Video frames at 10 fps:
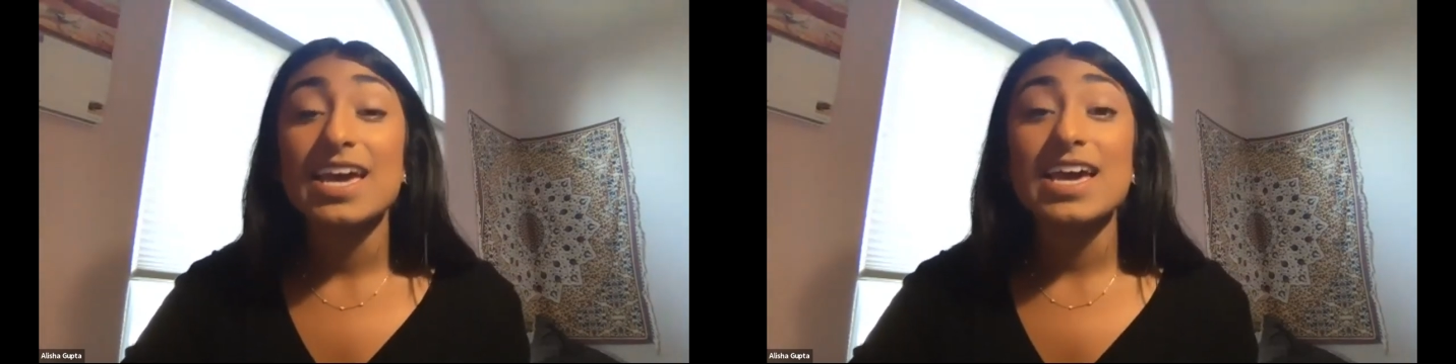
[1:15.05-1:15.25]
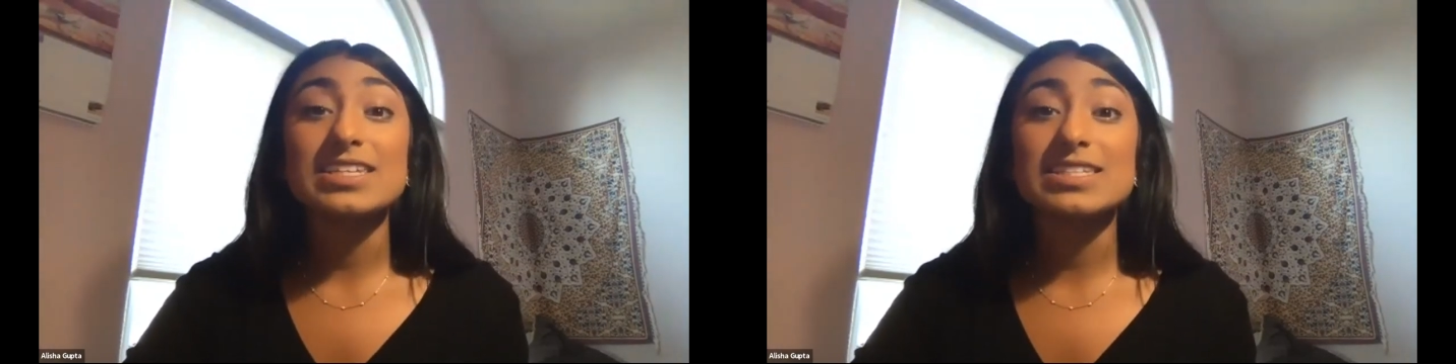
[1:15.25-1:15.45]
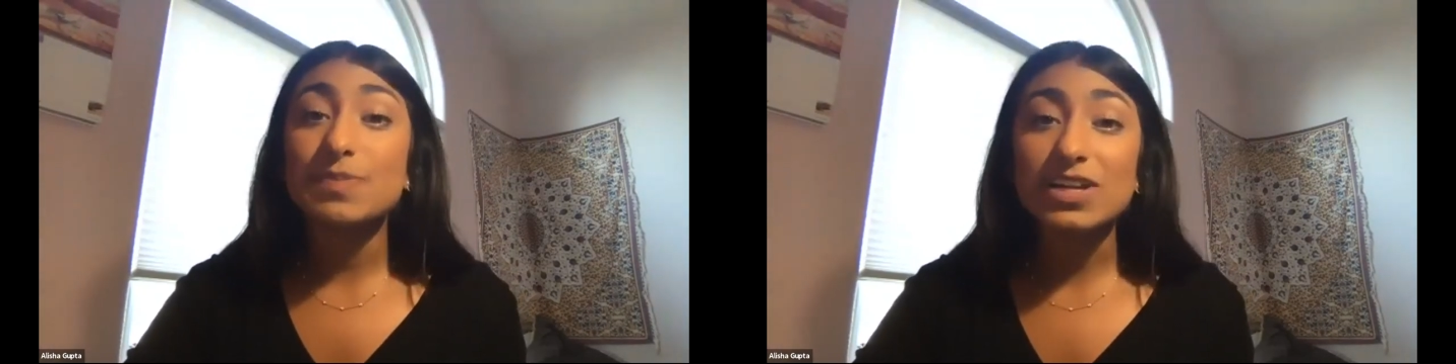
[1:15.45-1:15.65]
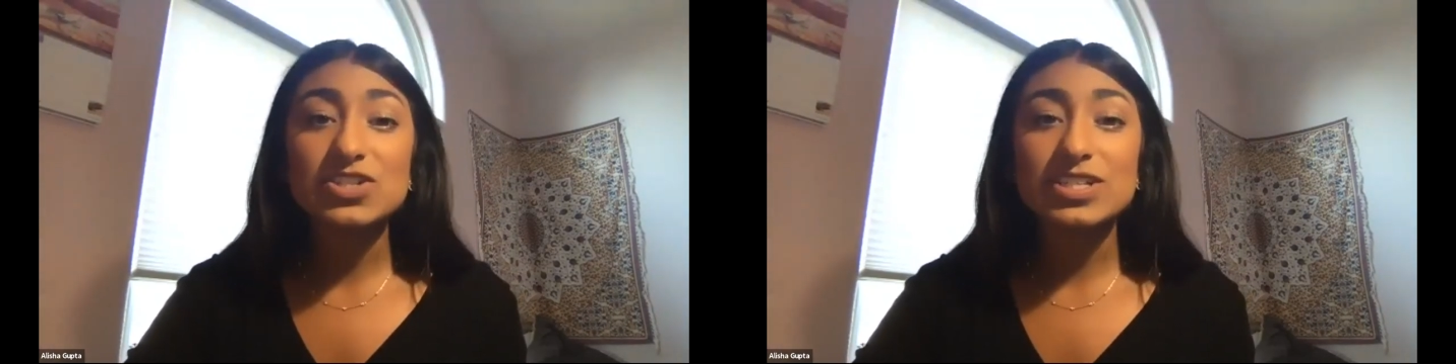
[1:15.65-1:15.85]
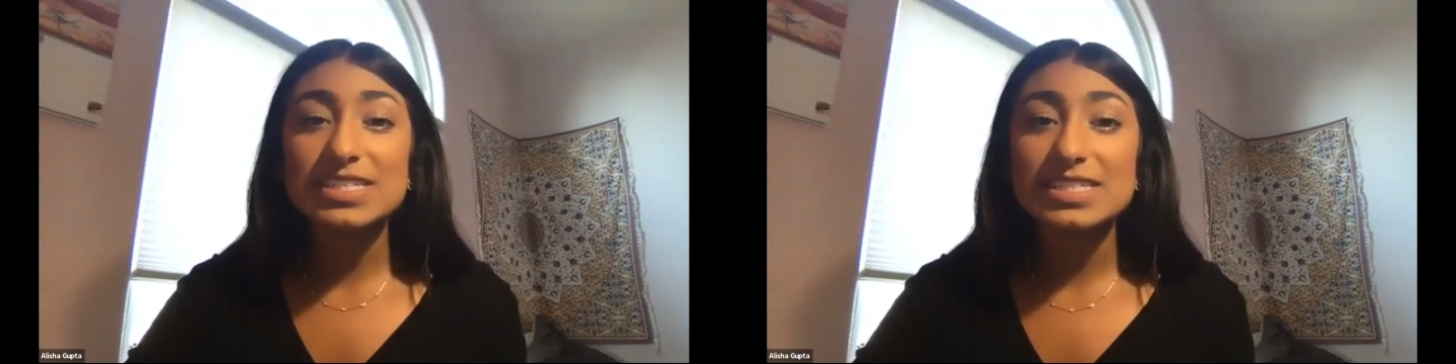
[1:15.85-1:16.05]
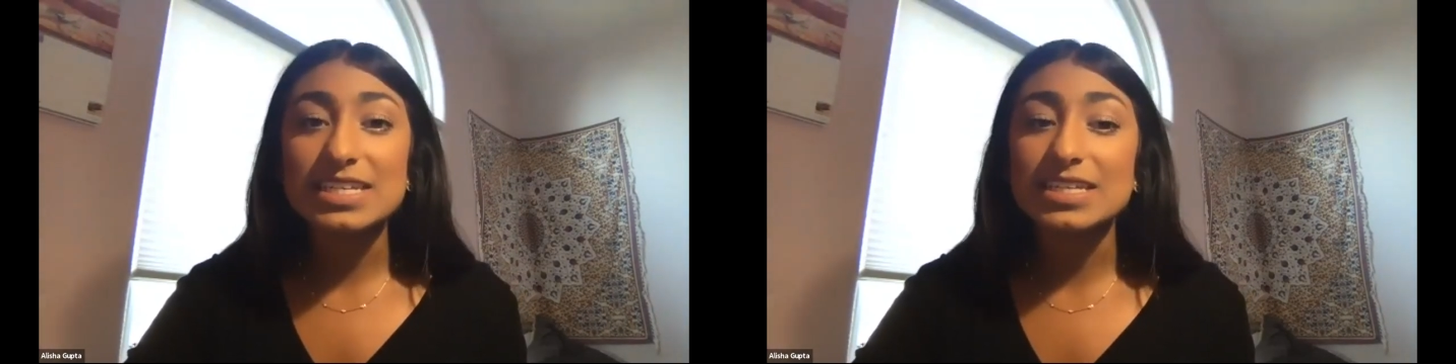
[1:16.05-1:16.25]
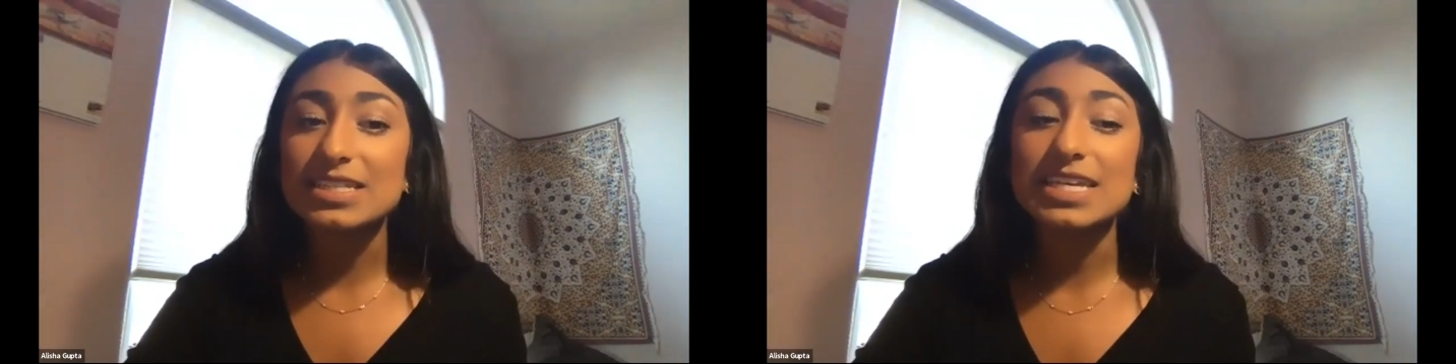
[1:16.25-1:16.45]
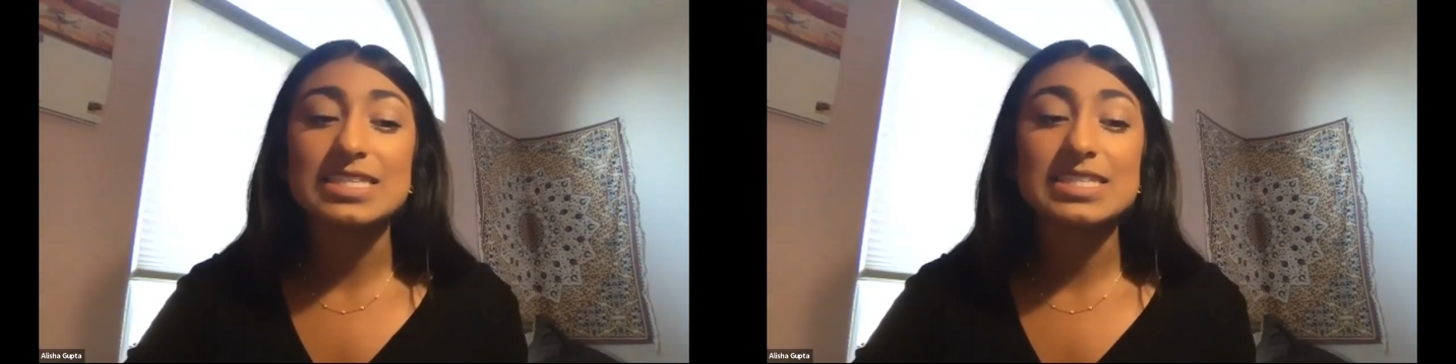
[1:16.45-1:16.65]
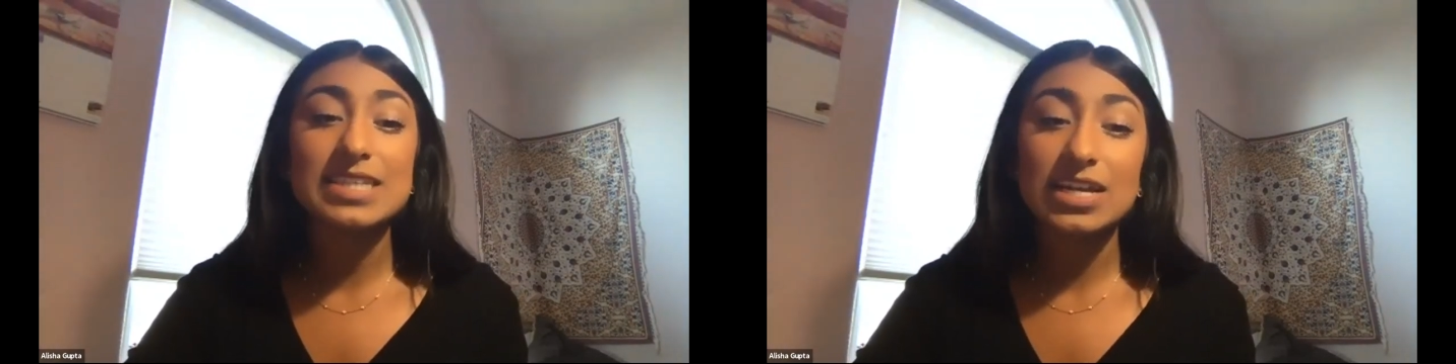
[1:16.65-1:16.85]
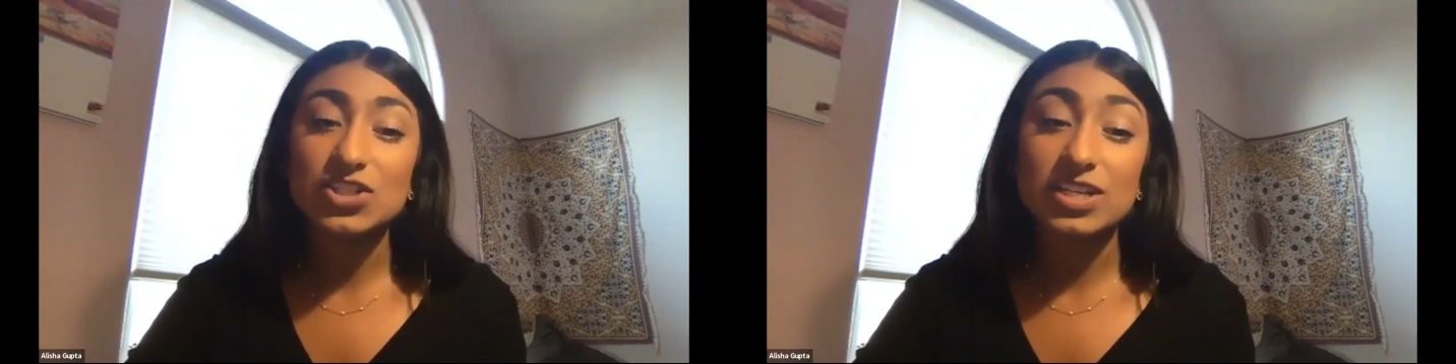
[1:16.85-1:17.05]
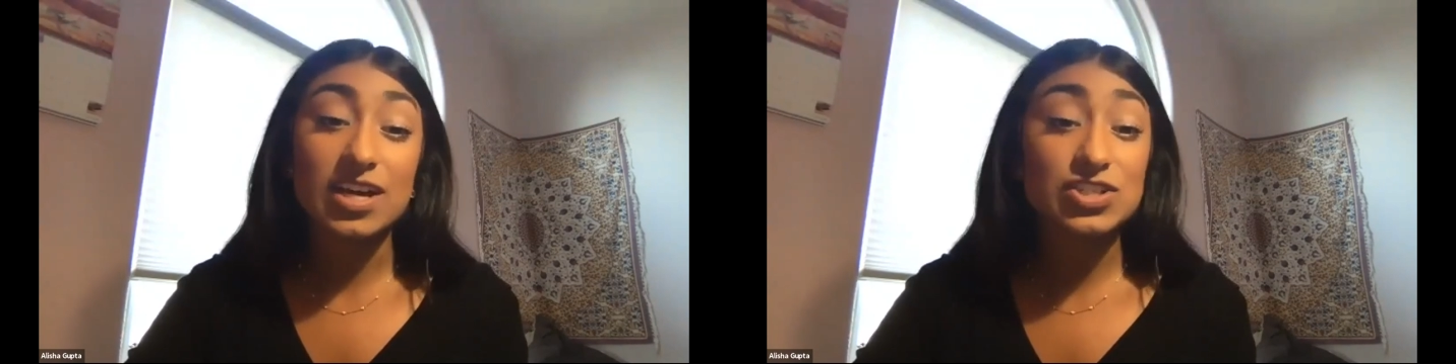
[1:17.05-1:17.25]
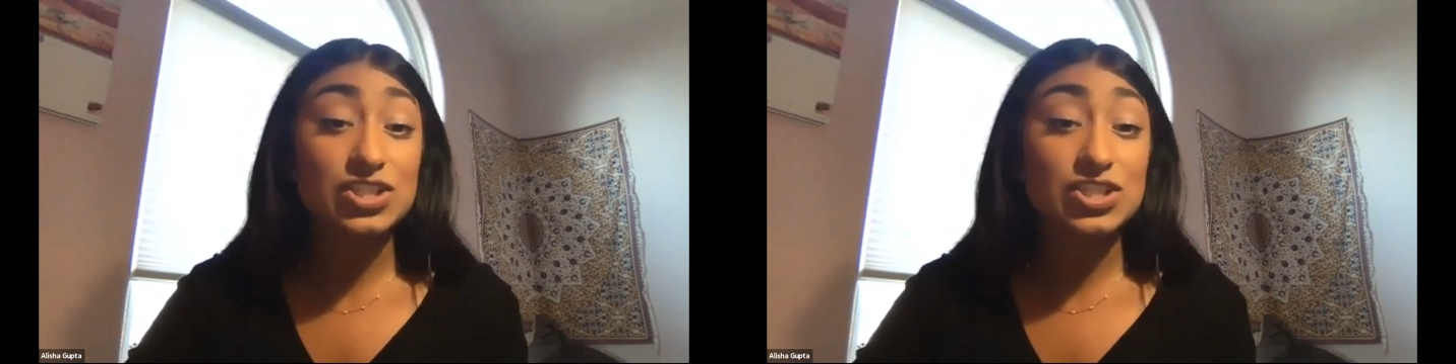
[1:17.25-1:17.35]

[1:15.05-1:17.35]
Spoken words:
especially since it's such a touchy